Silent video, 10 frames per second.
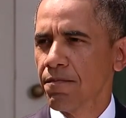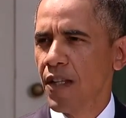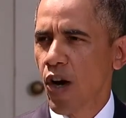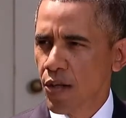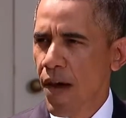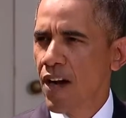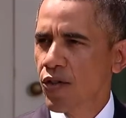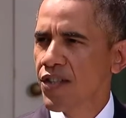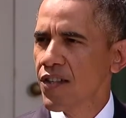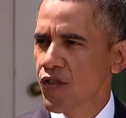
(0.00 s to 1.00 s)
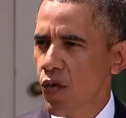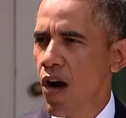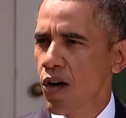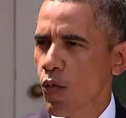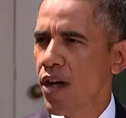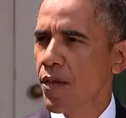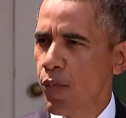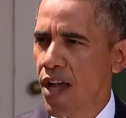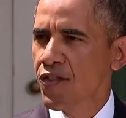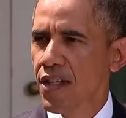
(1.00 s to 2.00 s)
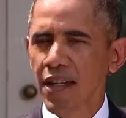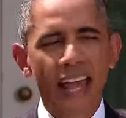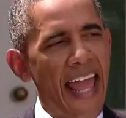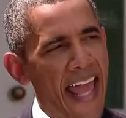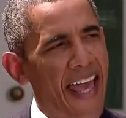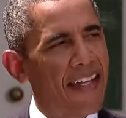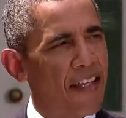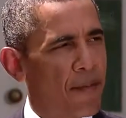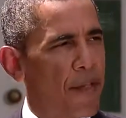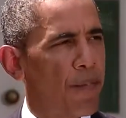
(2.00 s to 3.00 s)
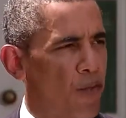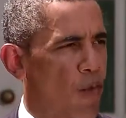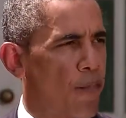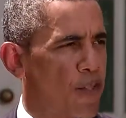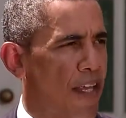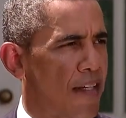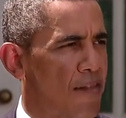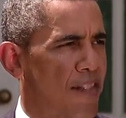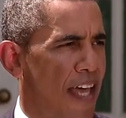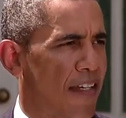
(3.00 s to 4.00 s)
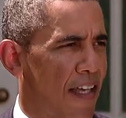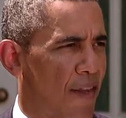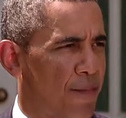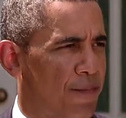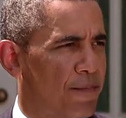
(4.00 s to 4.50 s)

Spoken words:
And our democracy is stronger when the president and the people's representatives stand together.